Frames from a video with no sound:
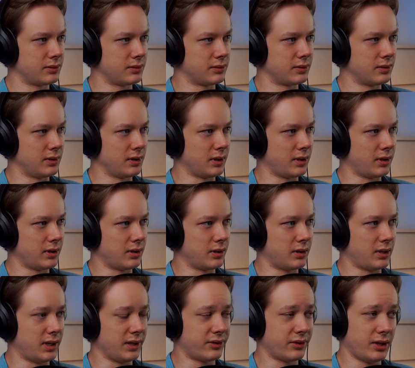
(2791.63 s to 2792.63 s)

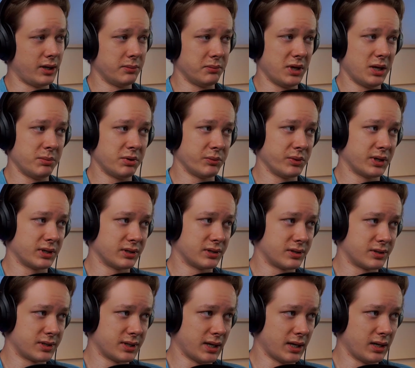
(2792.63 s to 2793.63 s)
I thought maybe we could
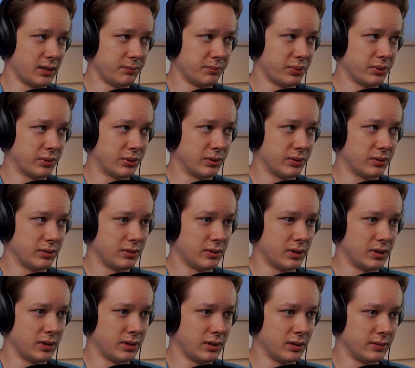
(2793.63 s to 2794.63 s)
set up
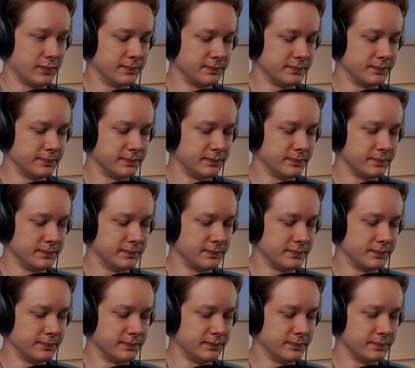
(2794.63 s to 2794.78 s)
a